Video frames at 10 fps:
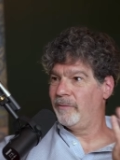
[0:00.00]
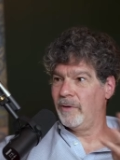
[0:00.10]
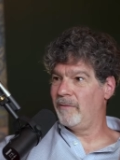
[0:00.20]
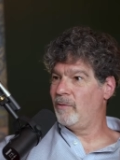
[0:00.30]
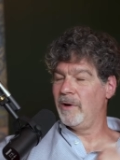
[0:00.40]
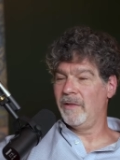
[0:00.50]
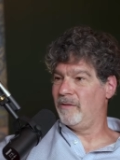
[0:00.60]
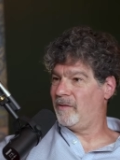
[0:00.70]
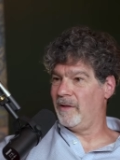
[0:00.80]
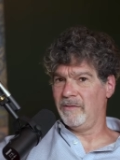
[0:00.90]
for every one of
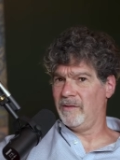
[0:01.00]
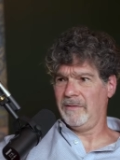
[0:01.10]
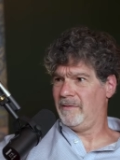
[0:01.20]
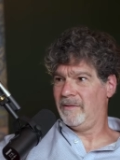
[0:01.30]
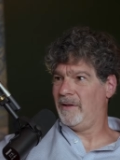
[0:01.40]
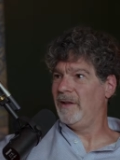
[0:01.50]
these things. It's